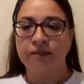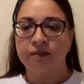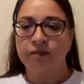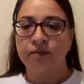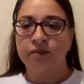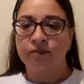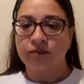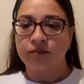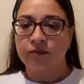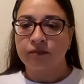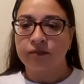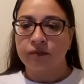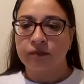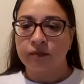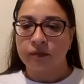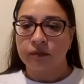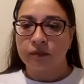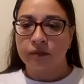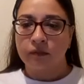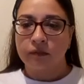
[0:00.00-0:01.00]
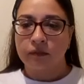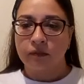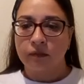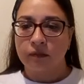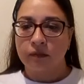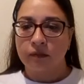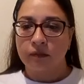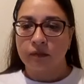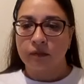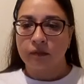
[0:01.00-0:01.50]

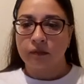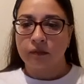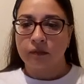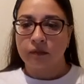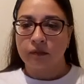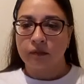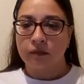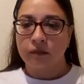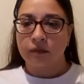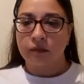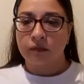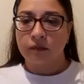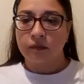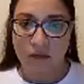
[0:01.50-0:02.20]
Nobody speaks.